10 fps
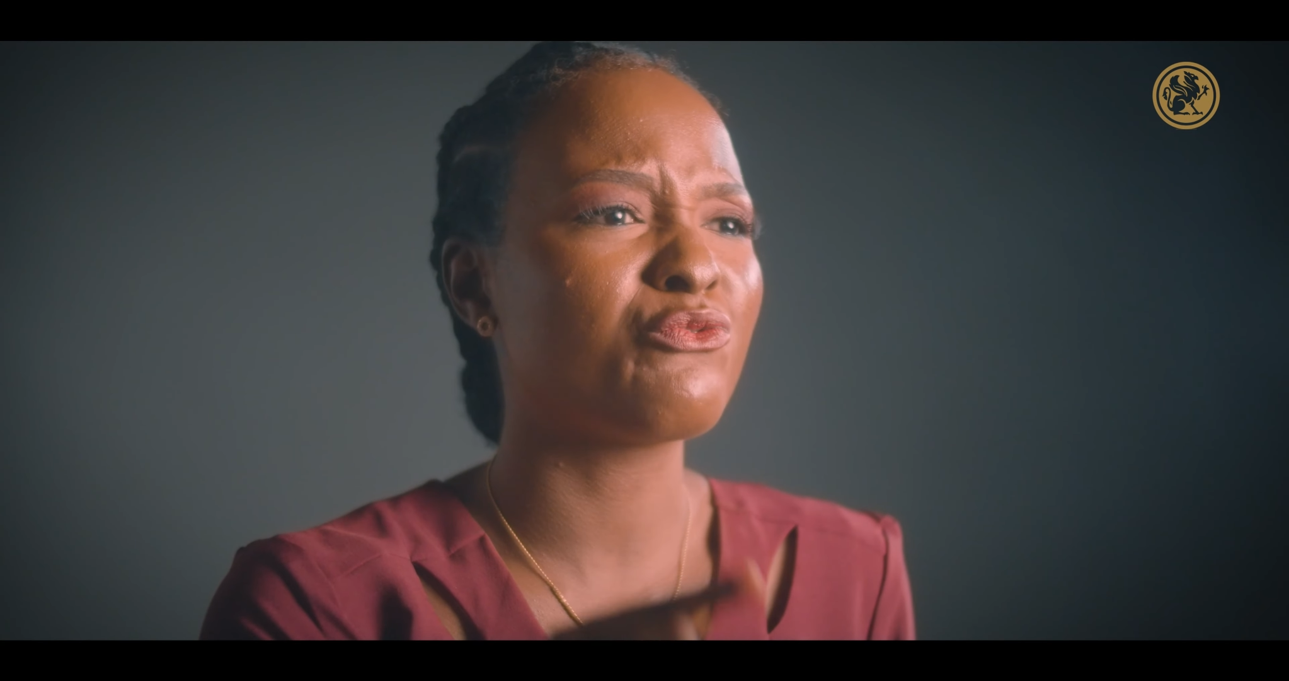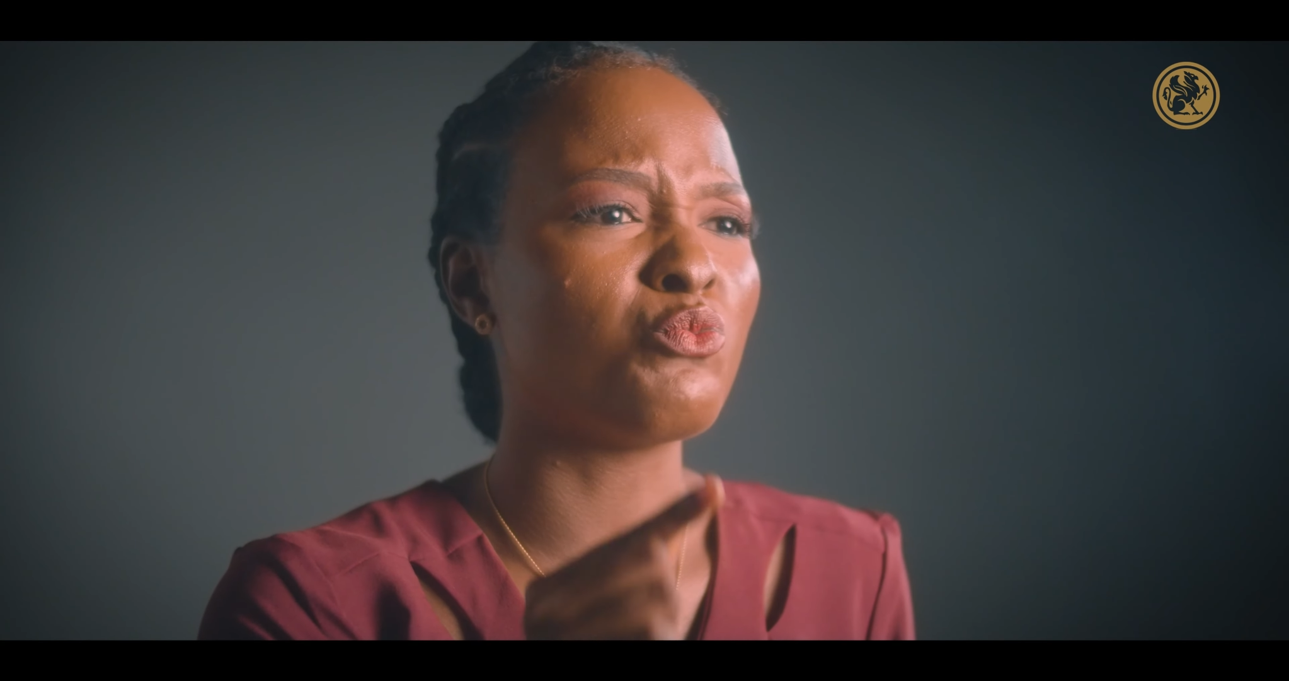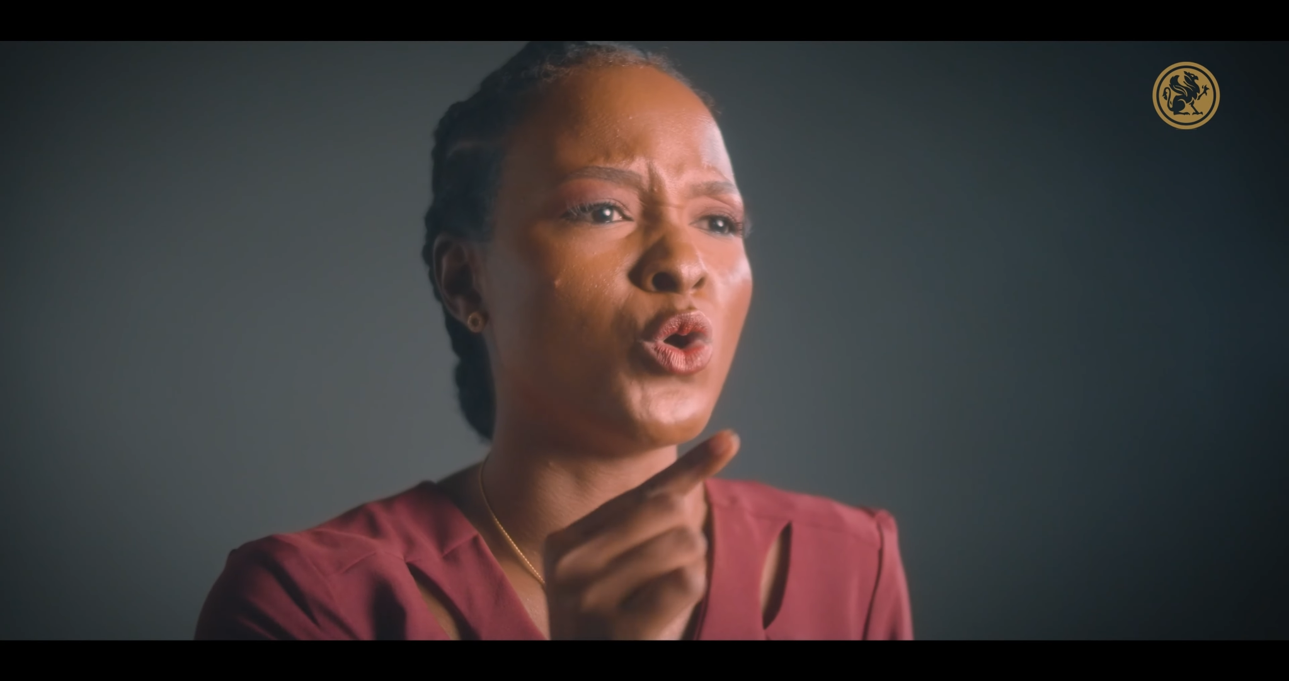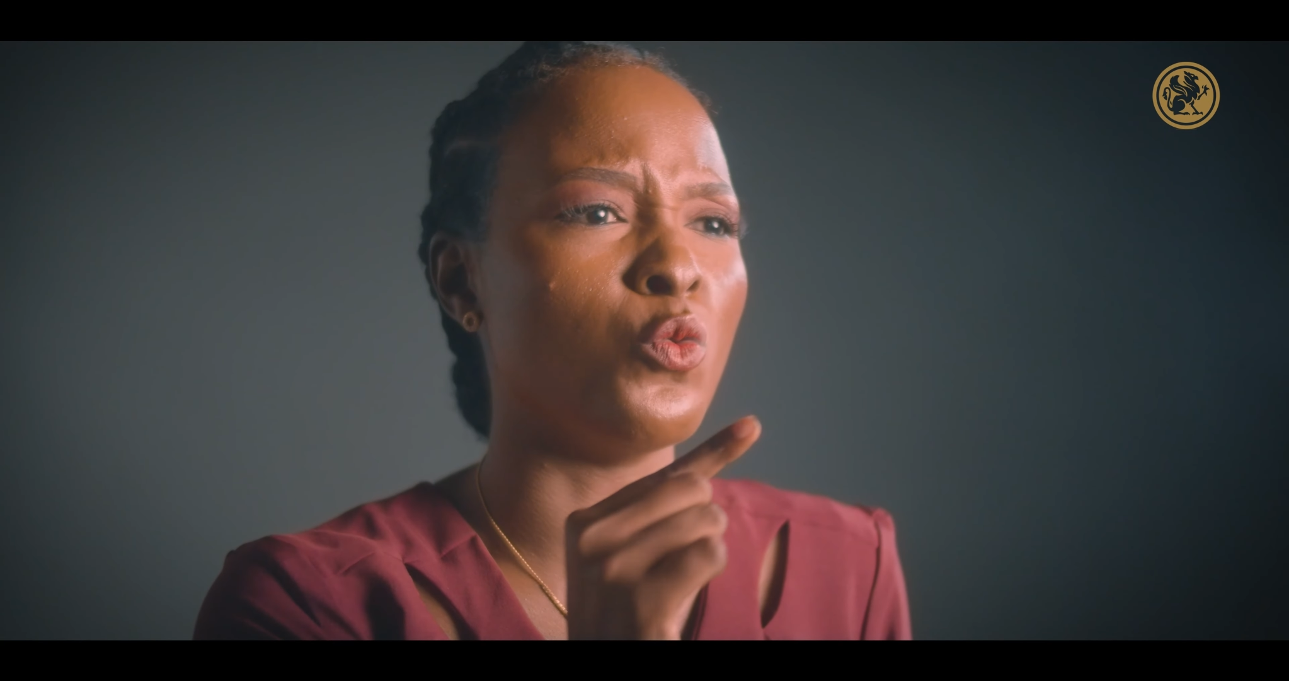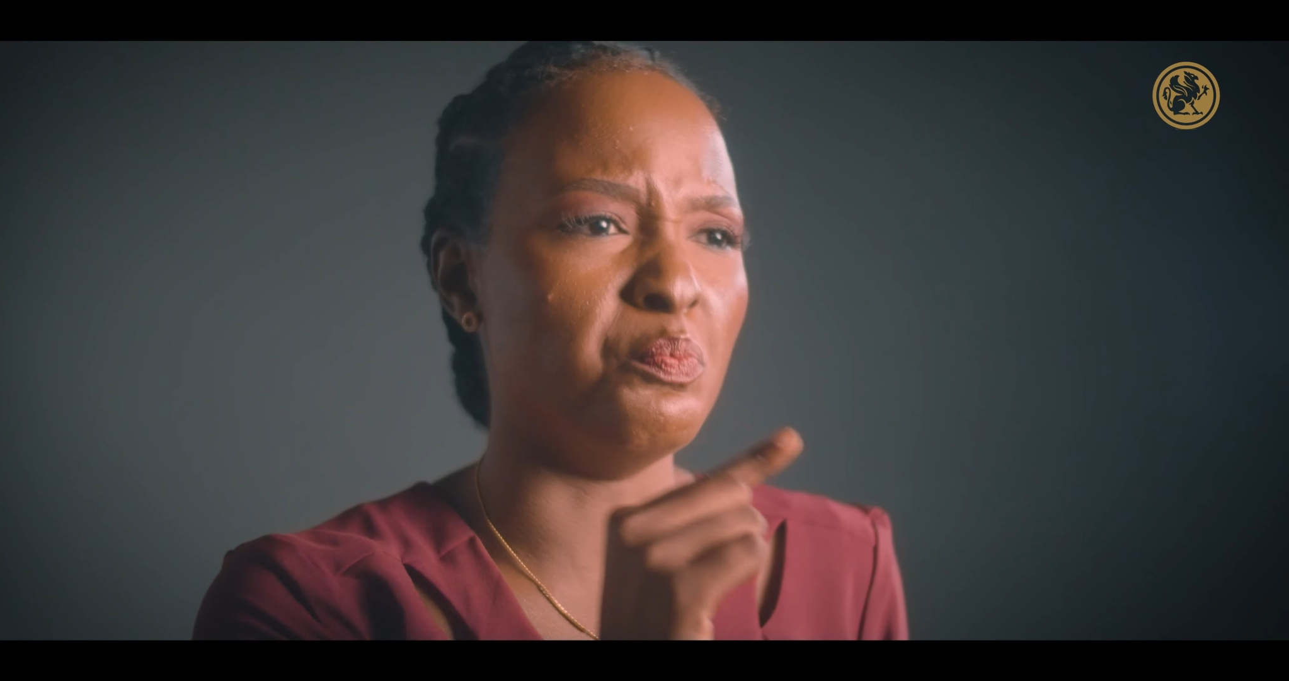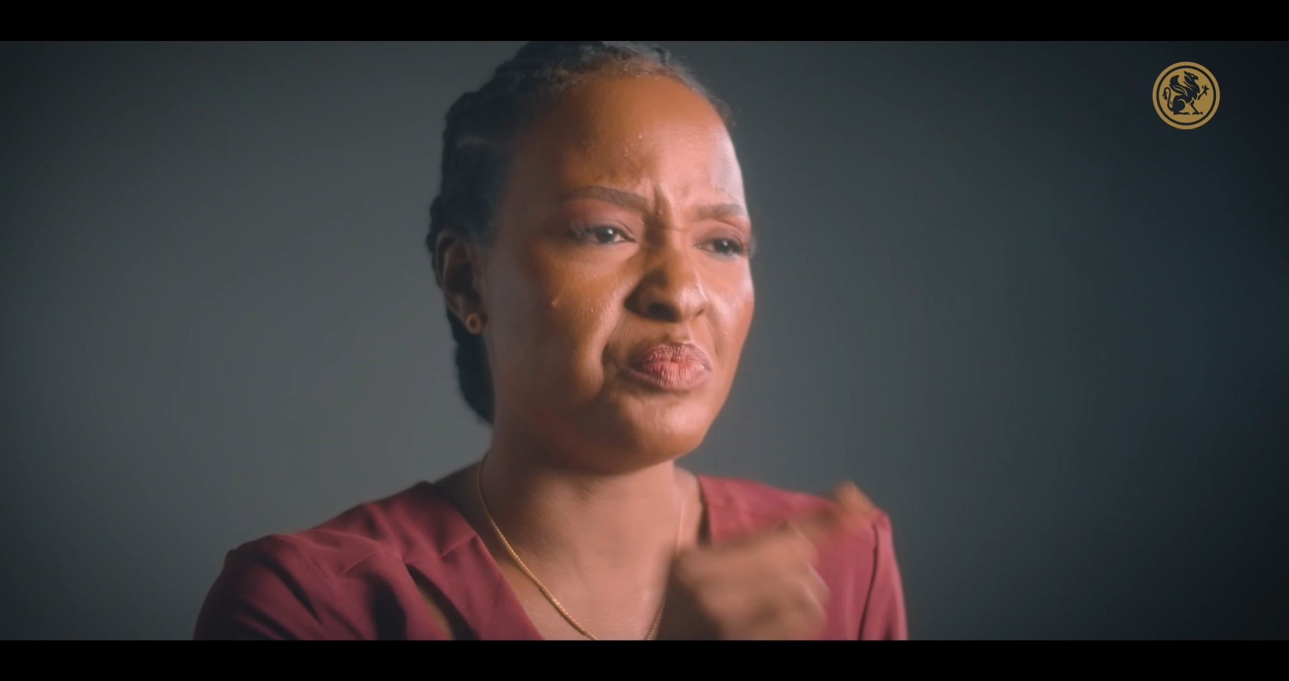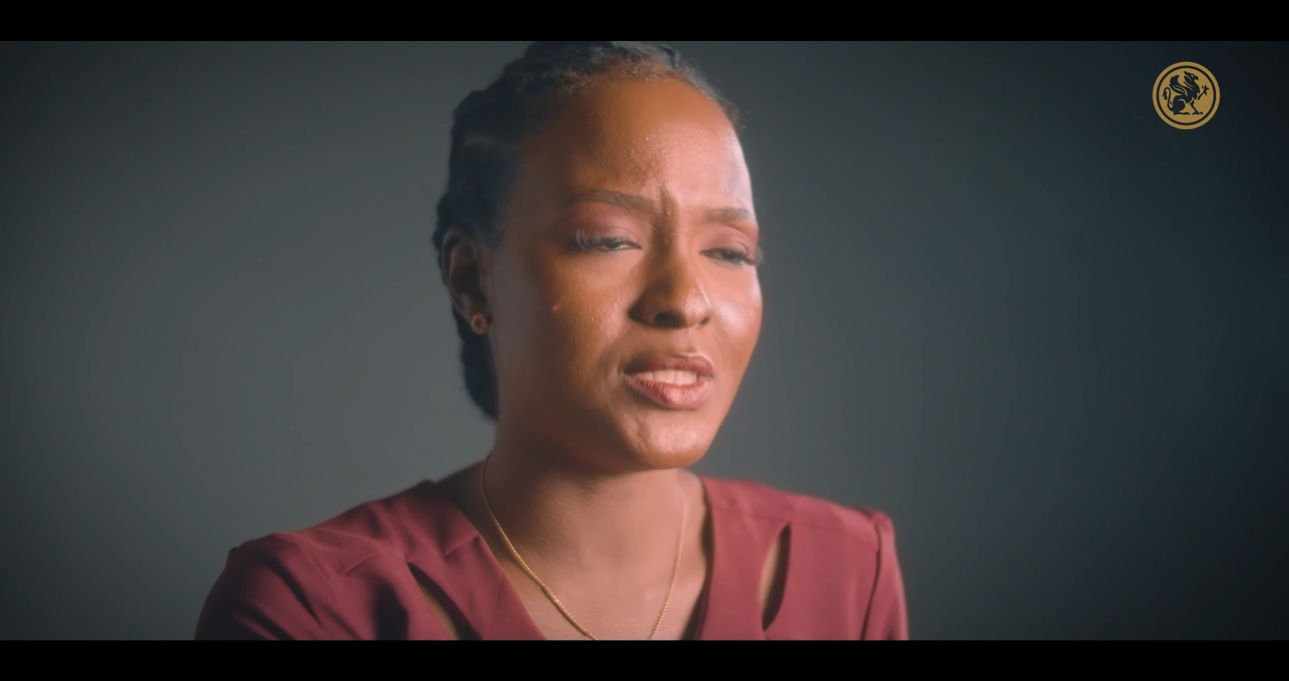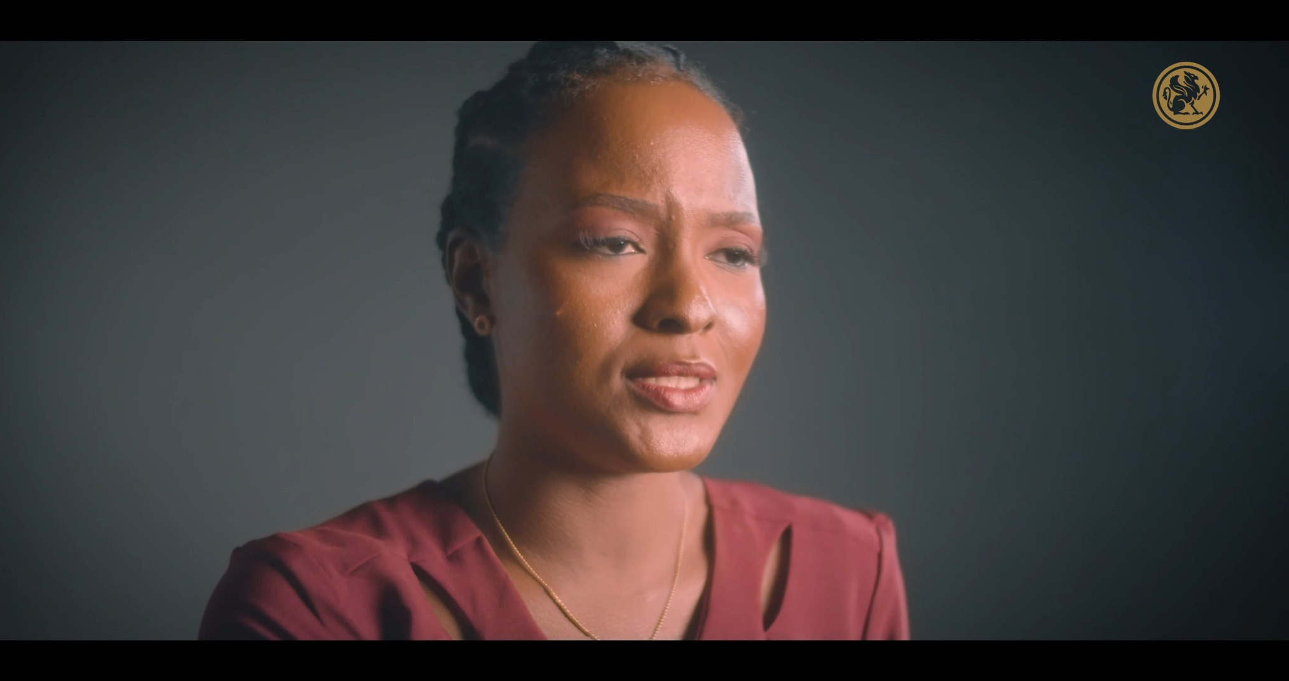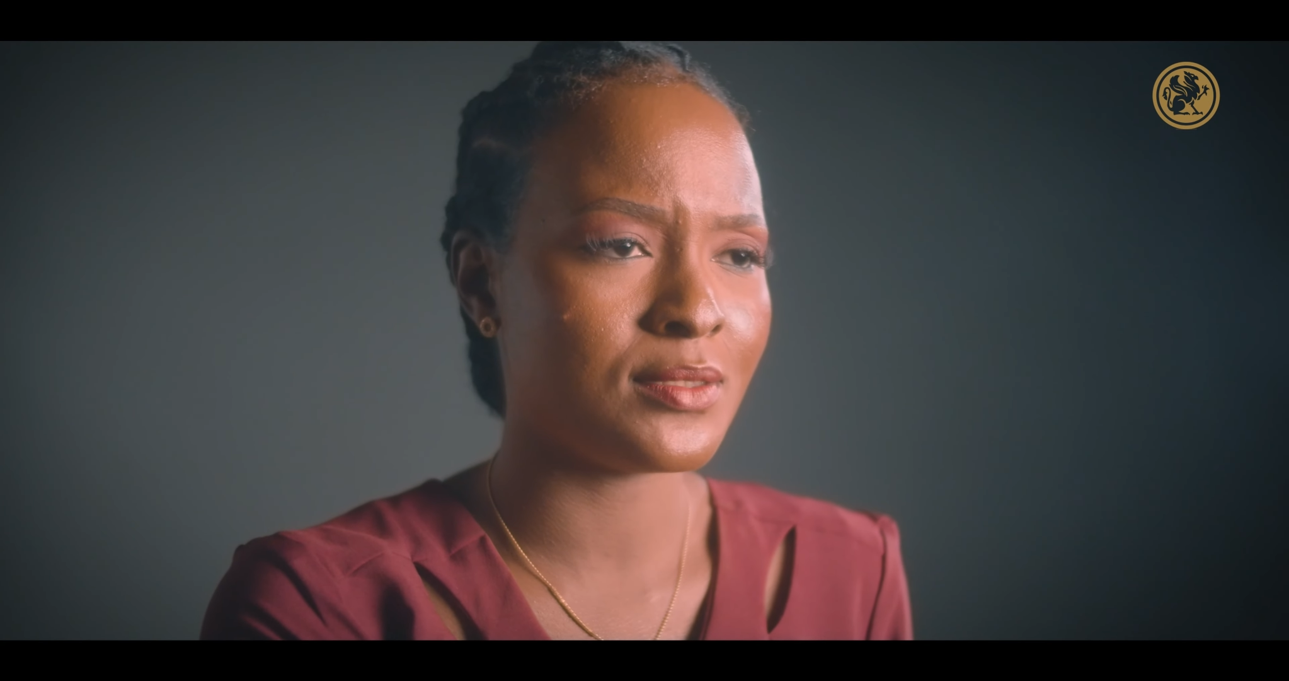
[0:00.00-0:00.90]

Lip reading: will be